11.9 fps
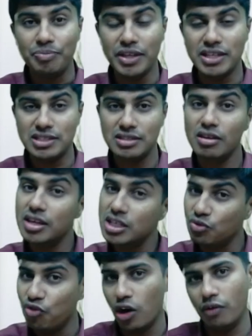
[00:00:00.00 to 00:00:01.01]
This
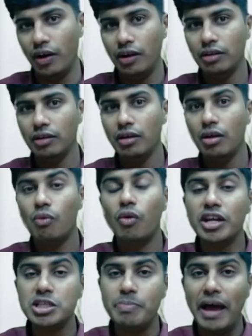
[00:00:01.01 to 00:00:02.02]
is forward.
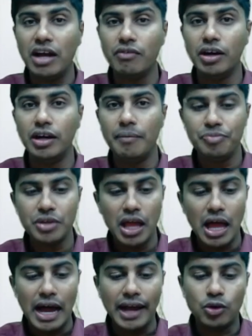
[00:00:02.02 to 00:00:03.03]
What is backward?
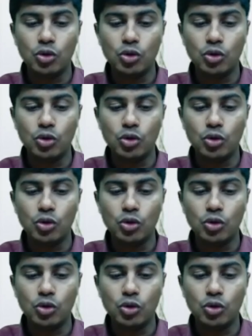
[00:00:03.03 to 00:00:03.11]
I